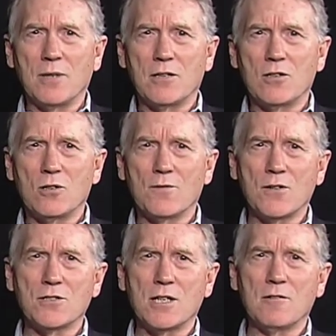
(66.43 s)
at the
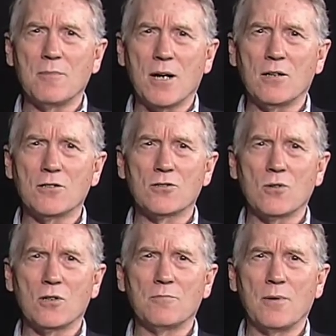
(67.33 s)
University of Maryland
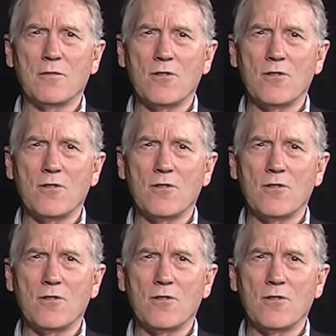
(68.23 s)
School of